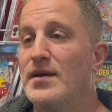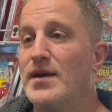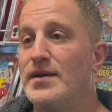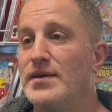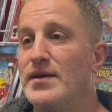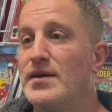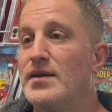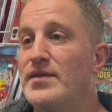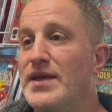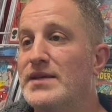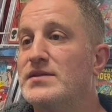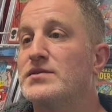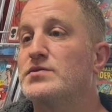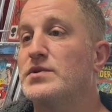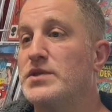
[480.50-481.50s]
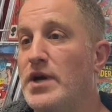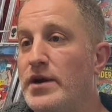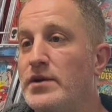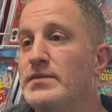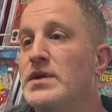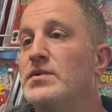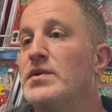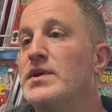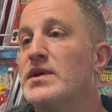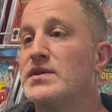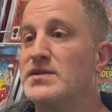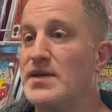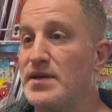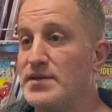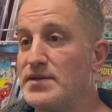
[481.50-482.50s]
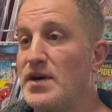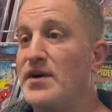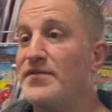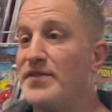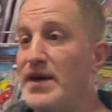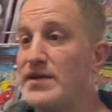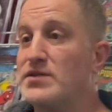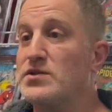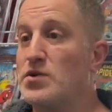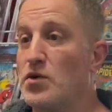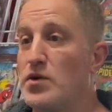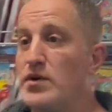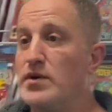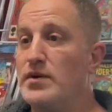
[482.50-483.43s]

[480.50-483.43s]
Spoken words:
And that's his retirement. When he sells off that store,